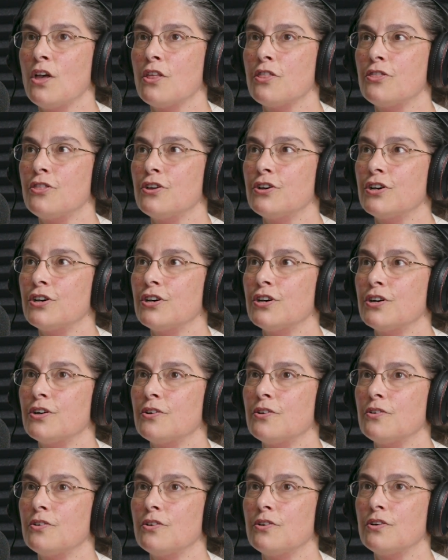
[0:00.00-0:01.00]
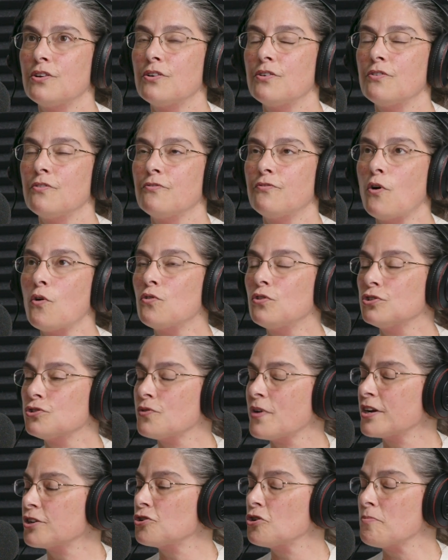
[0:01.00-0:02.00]
the vocal
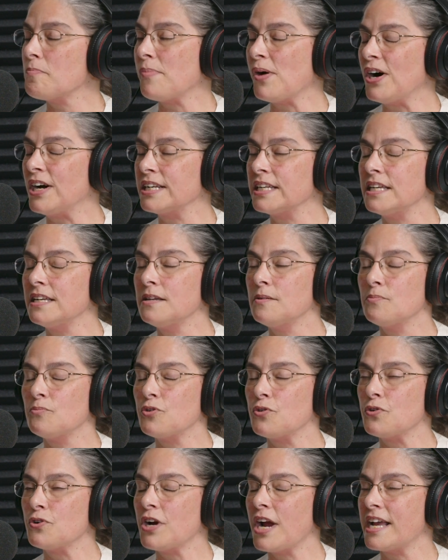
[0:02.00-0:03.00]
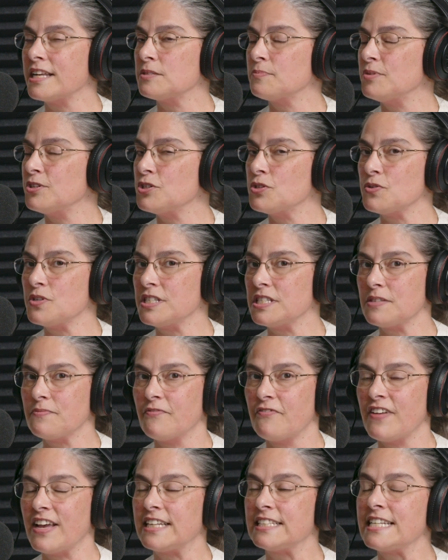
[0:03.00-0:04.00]
director, Bonnie Brewer, has been doing some
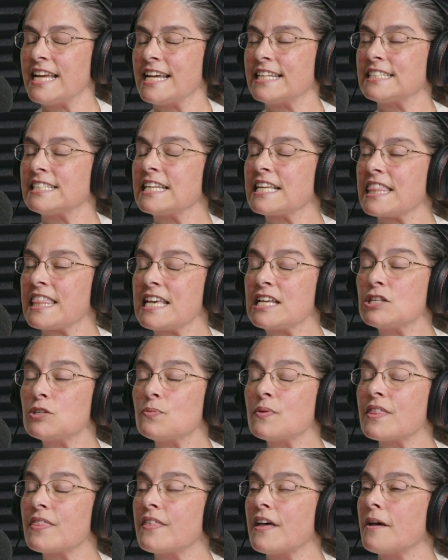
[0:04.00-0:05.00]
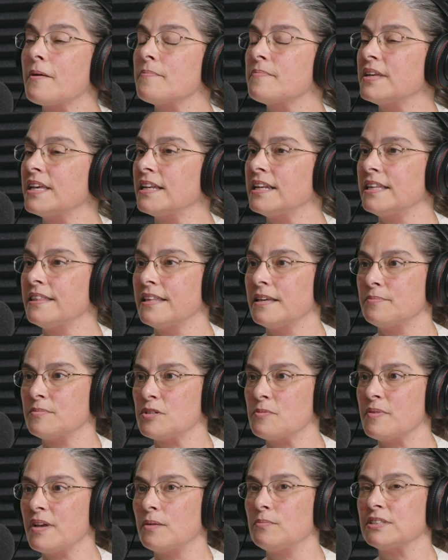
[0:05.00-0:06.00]
fantastic things with them, getting them
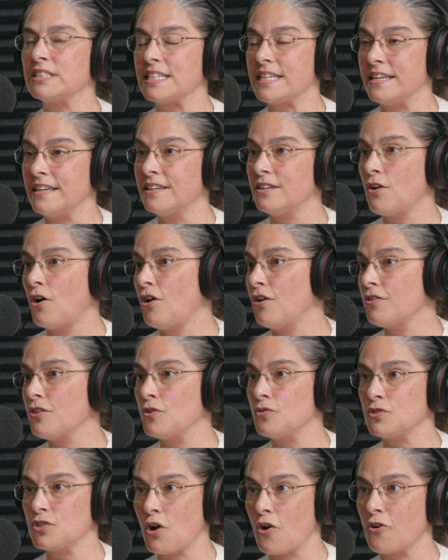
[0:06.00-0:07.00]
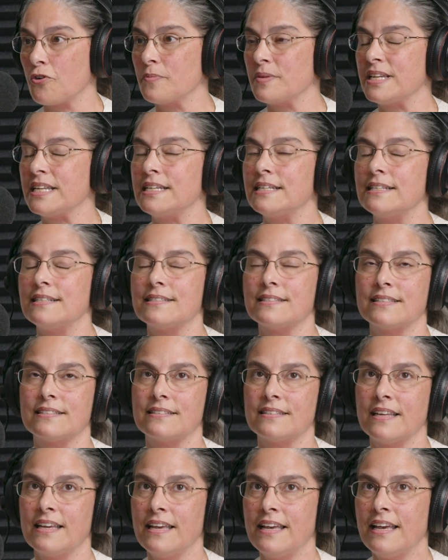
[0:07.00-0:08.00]
to be able to hit all those harmonies
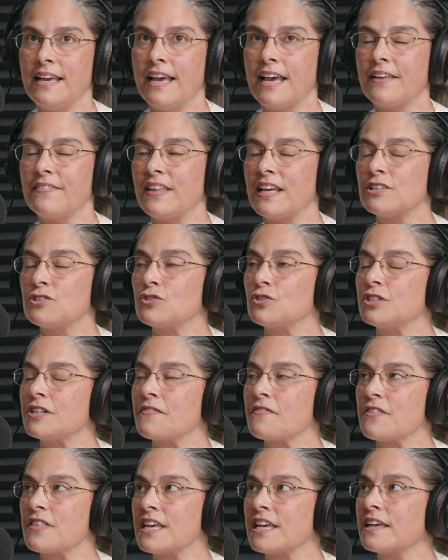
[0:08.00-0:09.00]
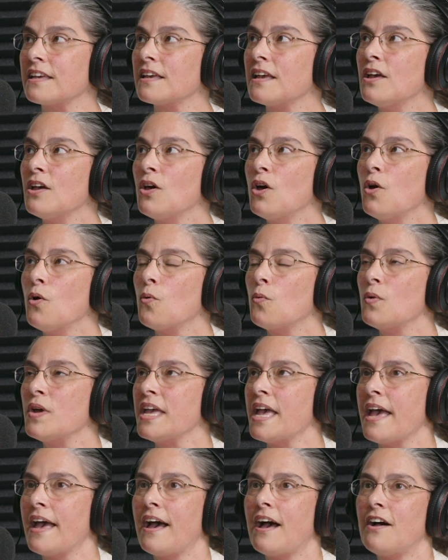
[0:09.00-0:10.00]
and that sort of thing. We
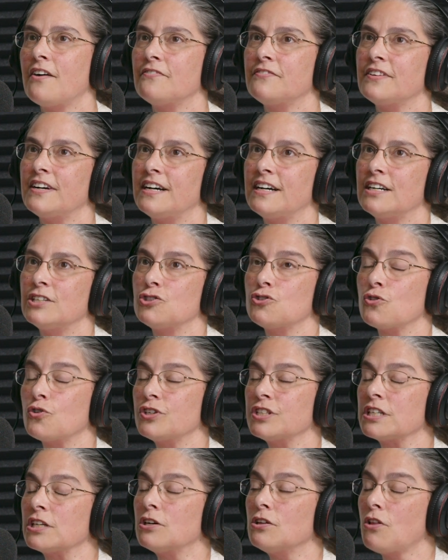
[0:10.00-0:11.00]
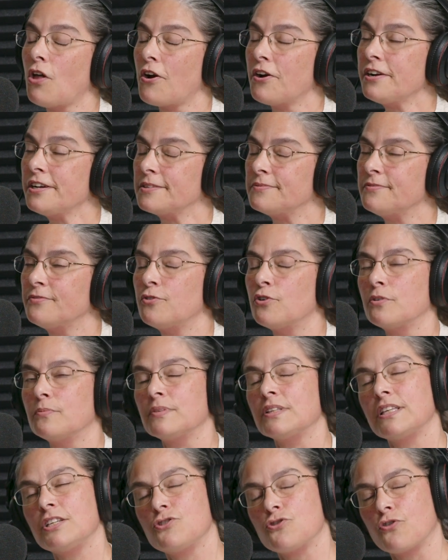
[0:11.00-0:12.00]
have Jordan Clark,
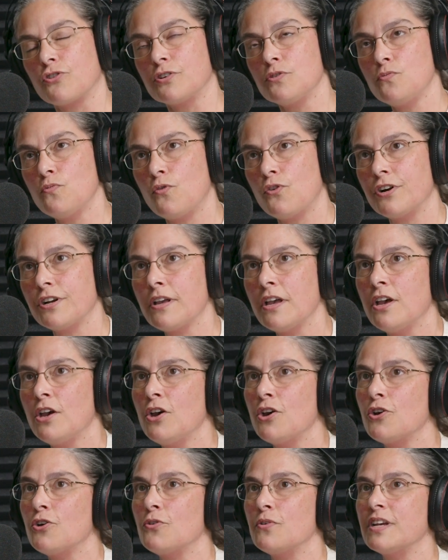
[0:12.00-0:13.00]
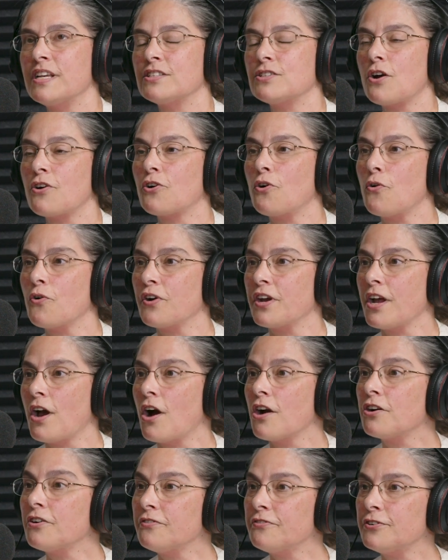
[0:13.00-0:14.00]
formerly Jordan Ward, who is our
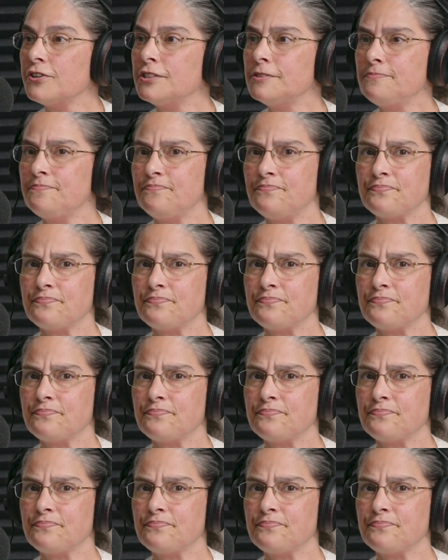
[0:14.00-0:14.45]
choreographer.